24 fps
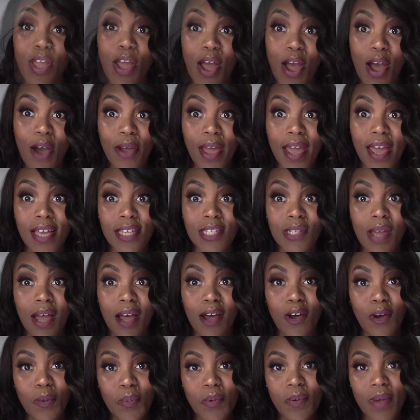Okay, so I
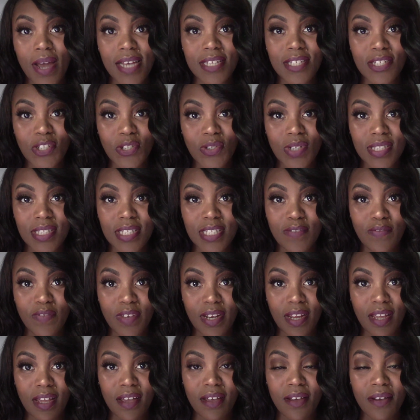hope you guys enjoyed this
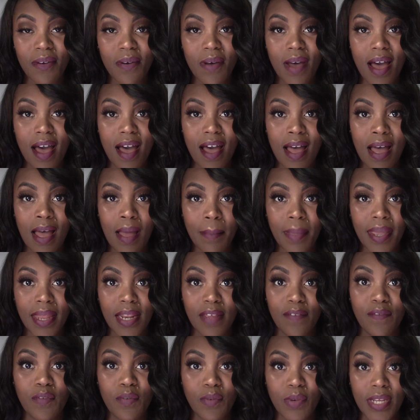video, and
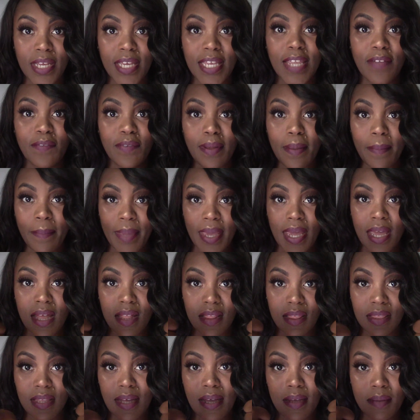if you did, give it a big
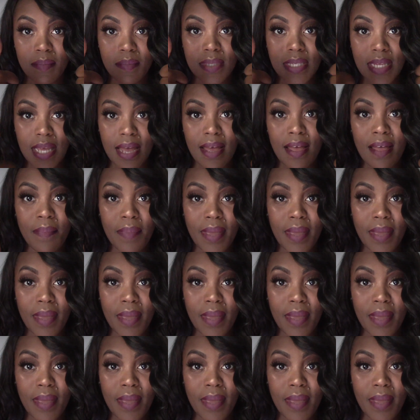thumbs up,